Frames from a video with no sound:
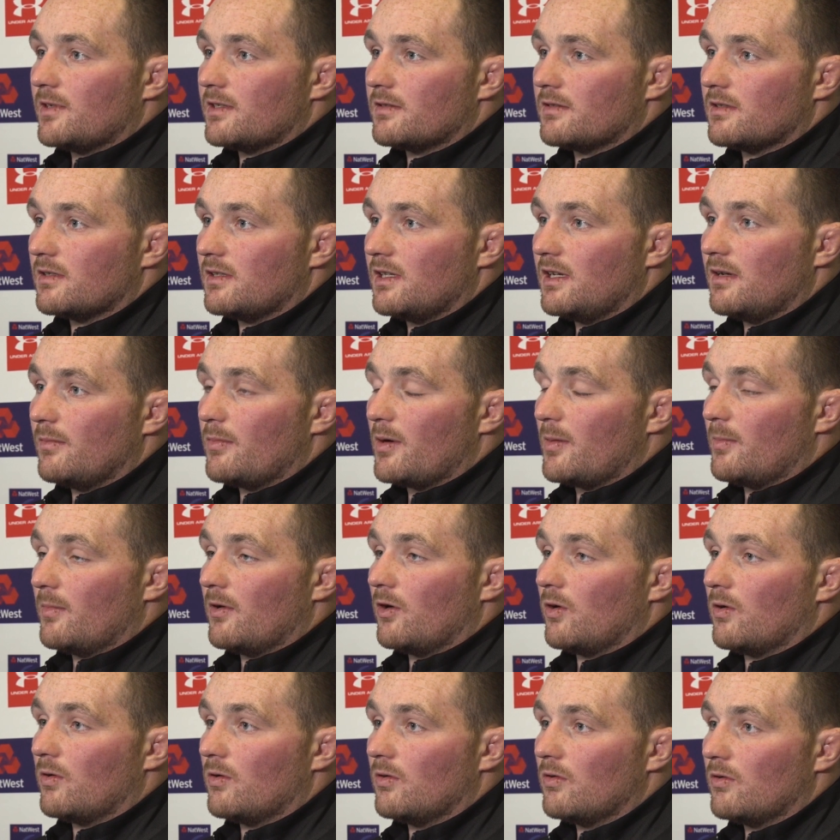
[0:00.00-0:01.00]
It's a little bit
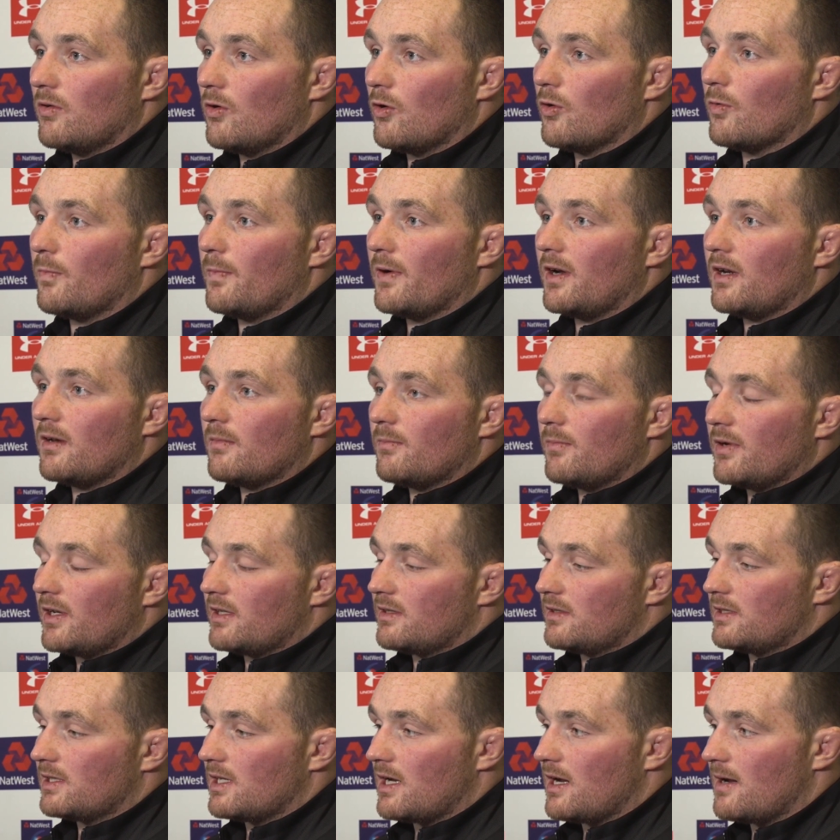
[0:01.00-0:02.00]
more open,
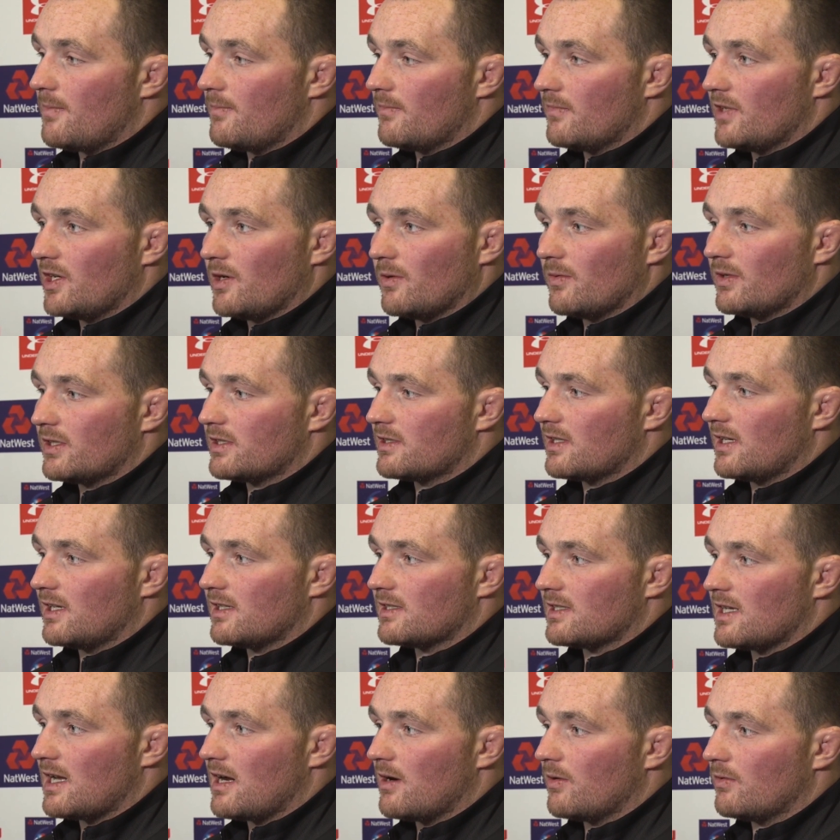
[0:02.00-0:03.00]
but you know, we're still
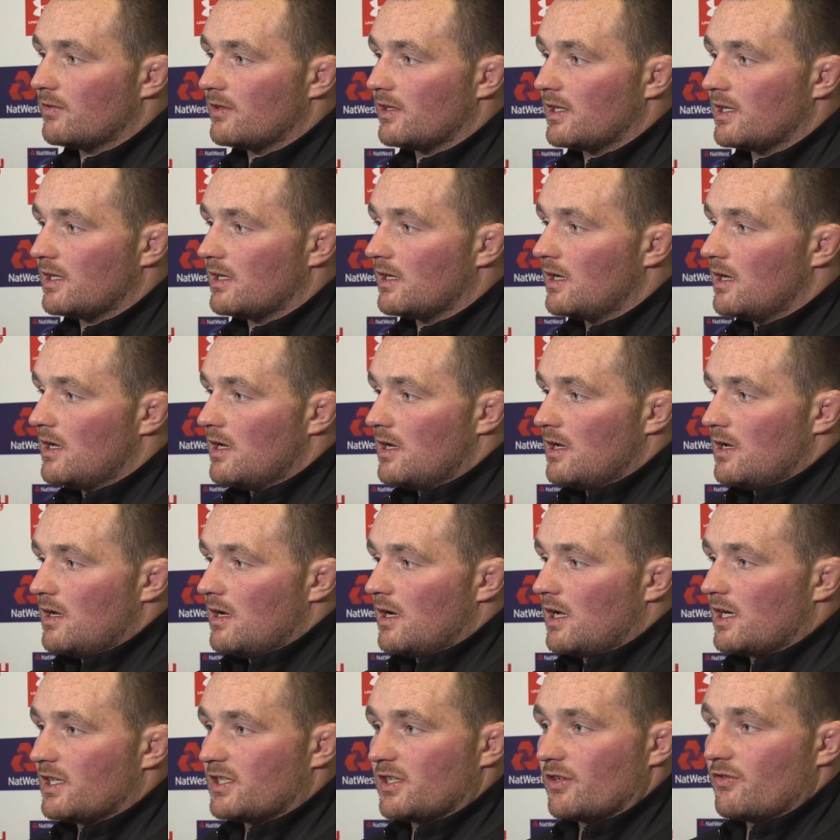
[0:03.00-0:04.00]
as loud, and
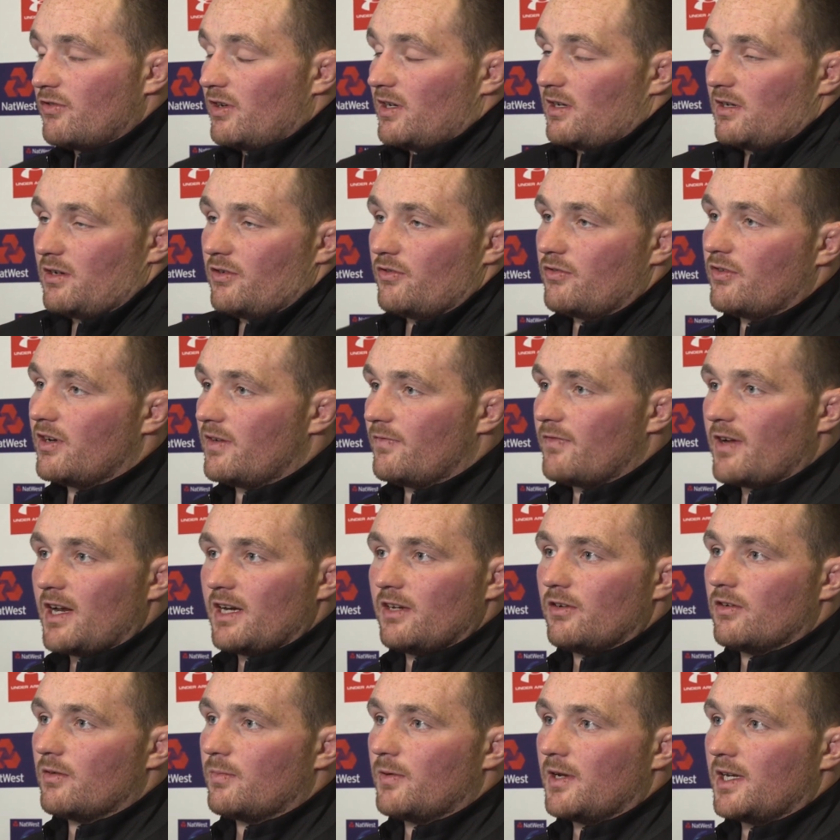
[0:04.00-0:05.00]
it's a great
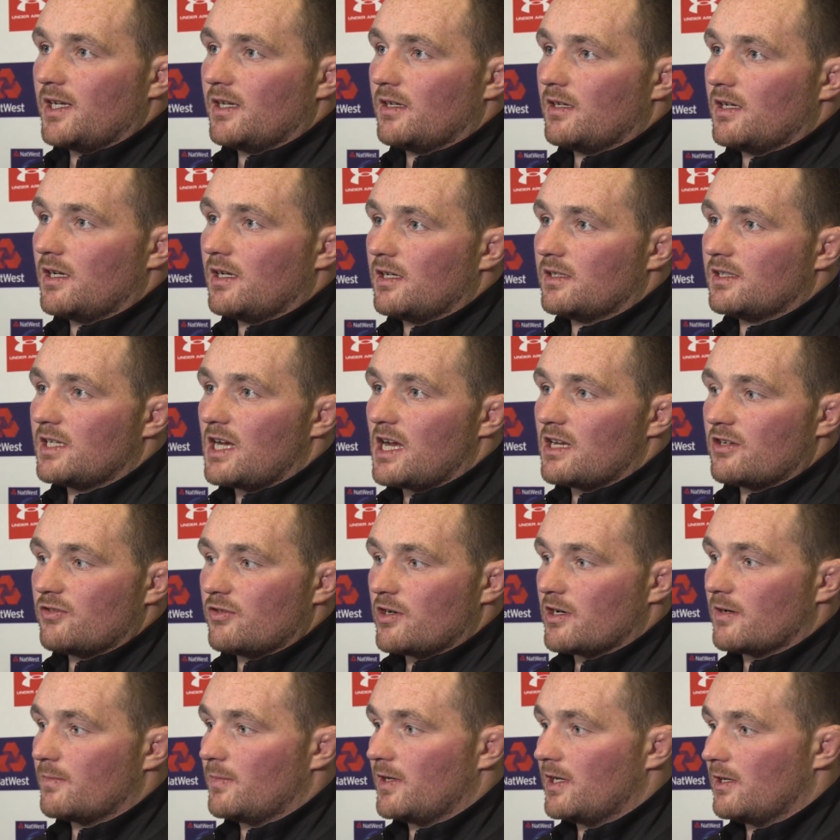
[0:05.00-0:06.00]
venue to play Test
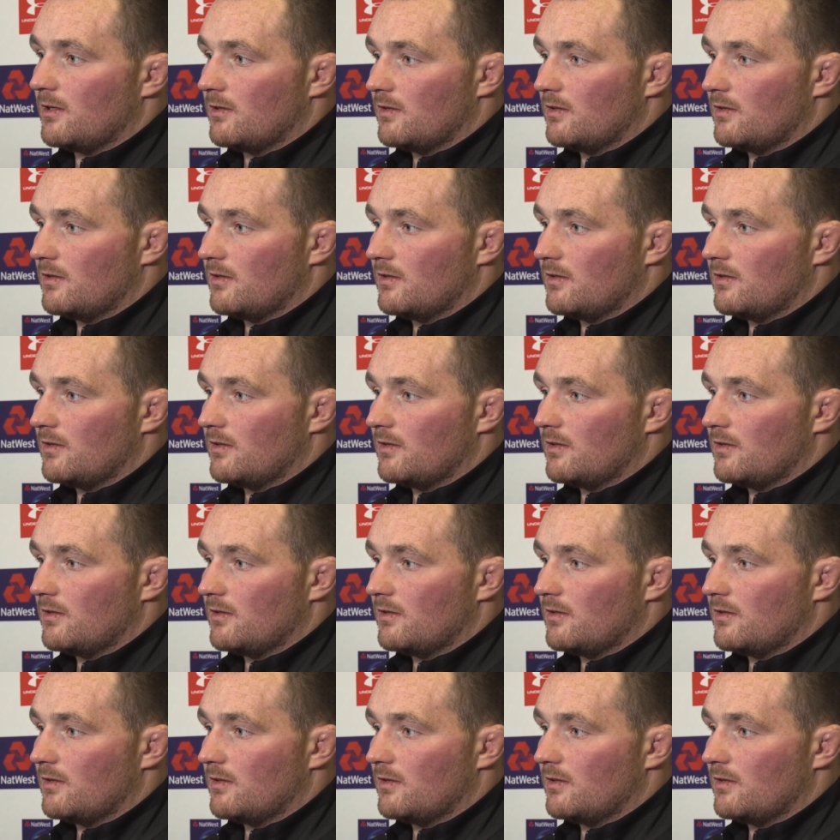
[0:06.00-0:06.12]
rugby.